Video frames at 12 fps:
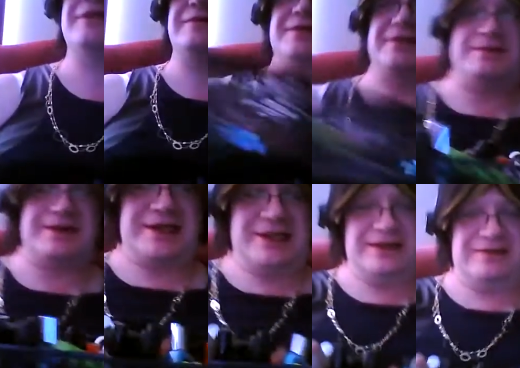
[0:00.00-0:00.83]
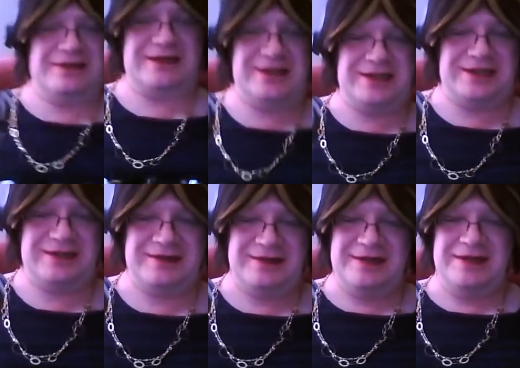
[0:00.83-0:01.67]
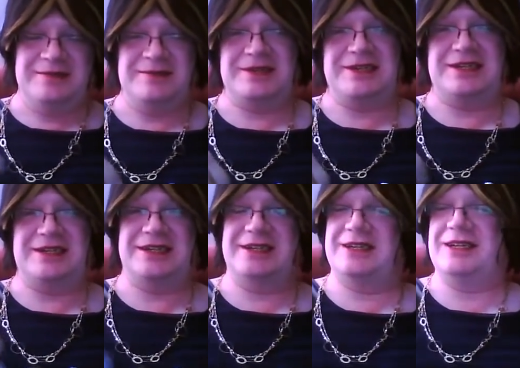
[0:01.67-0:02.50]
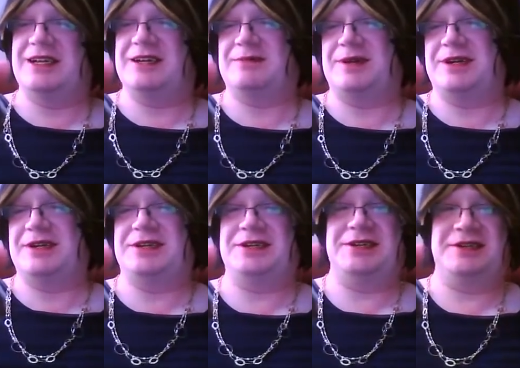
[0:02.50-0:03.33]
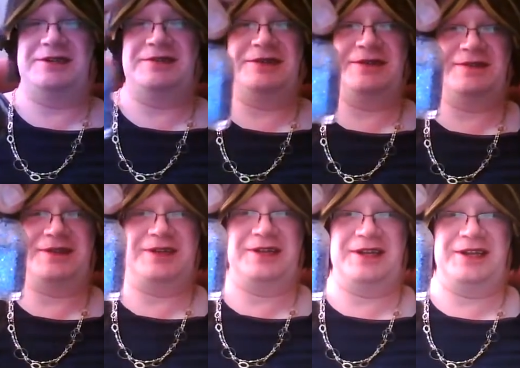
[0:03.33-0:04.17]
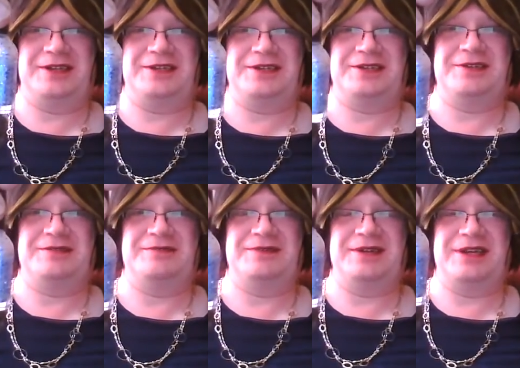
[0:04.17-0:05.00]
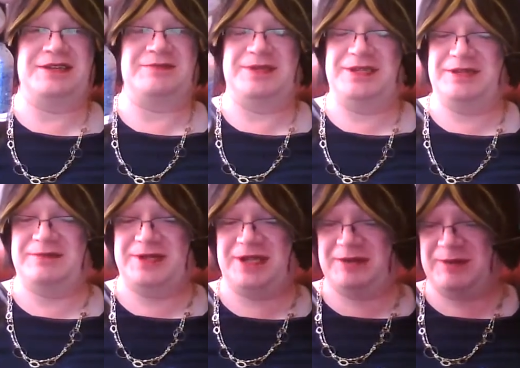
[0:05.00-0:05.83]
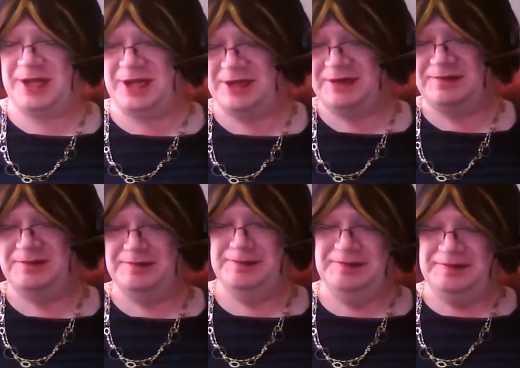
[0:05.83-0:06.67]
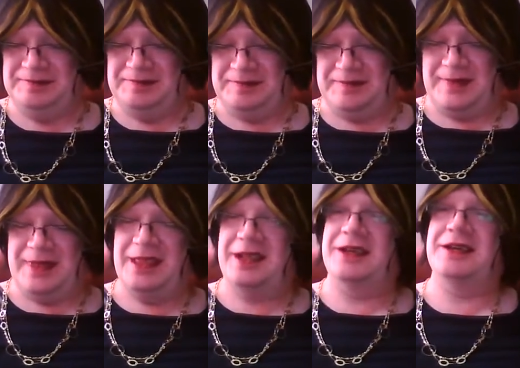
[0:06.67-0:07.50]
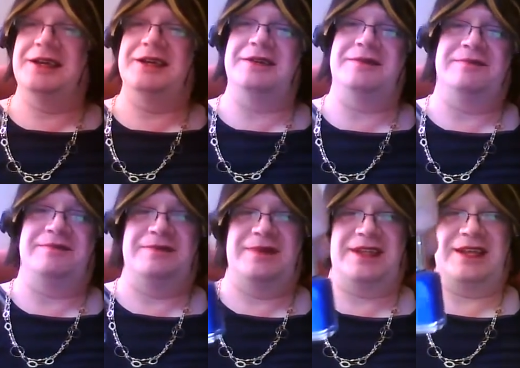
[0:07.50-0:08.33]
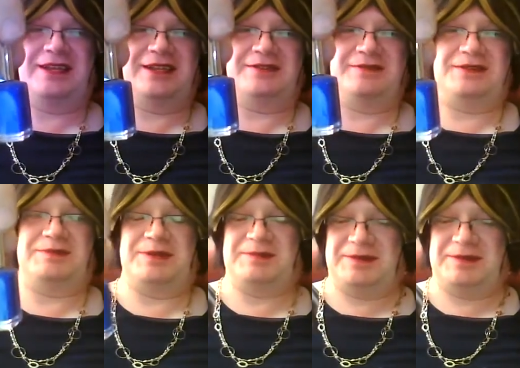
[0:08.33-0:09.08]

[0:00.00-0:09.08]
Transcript: of my stuff. Let's see. Most of this is nail polish, whatever color that is. Don't ask me. I'm colorblind. Eh, I think this one's purple.